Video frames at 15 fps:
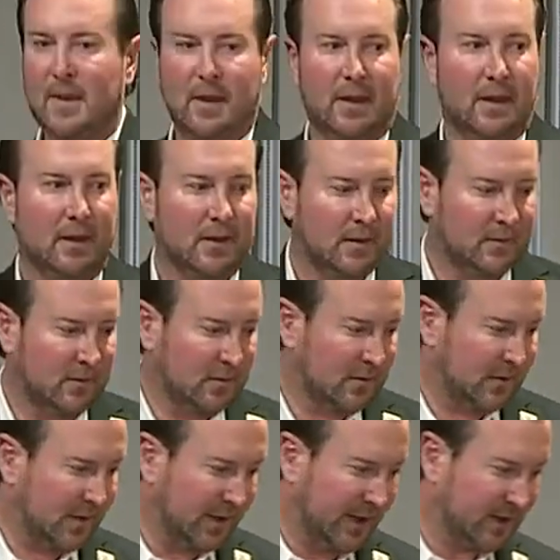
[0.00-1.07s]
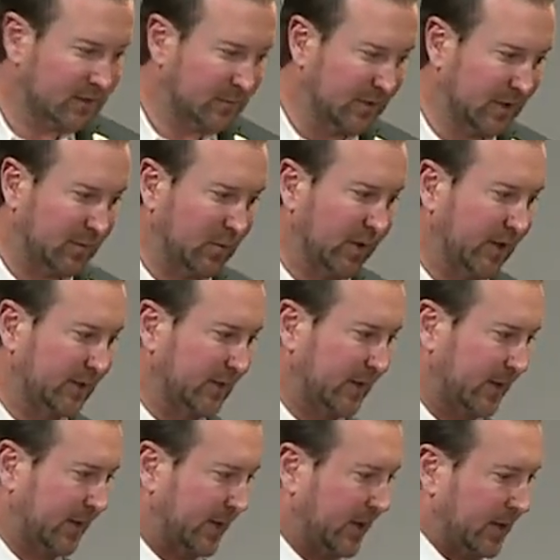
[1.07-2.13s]
And the next big break that
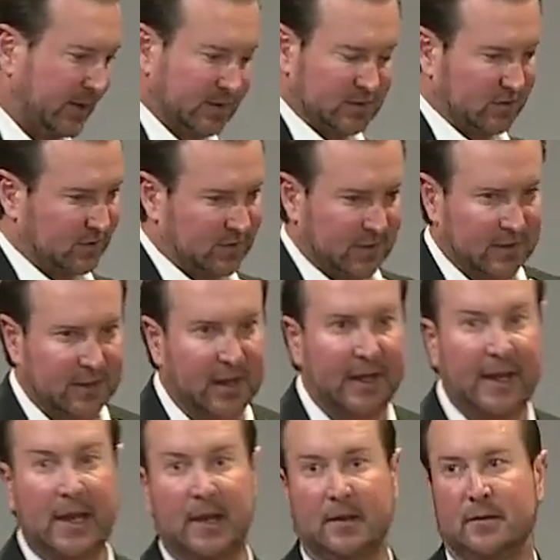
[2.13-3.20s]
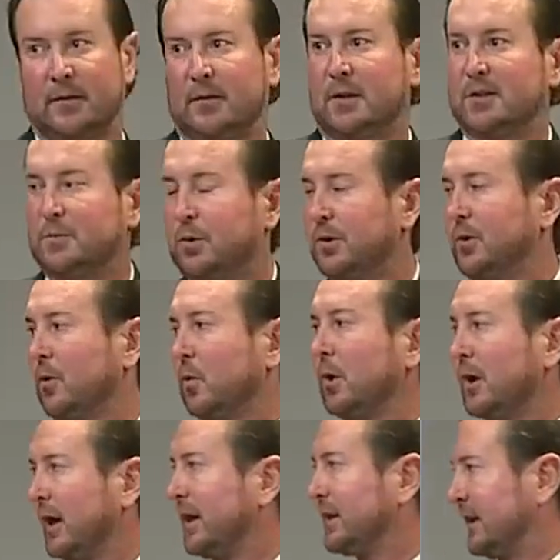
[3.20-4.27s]
I got is just, again, it's putting the
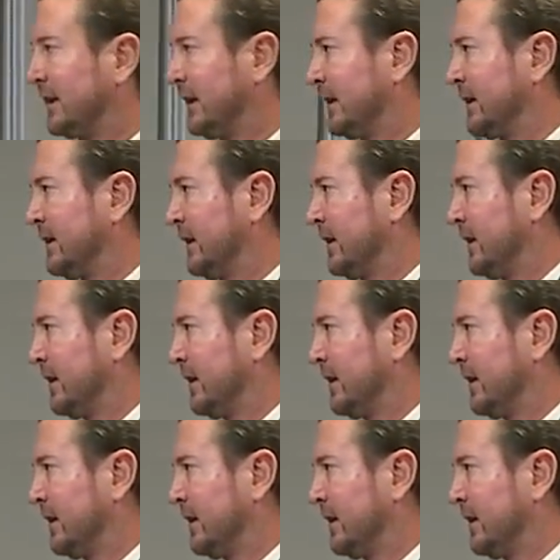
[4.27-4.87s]
work ethic in,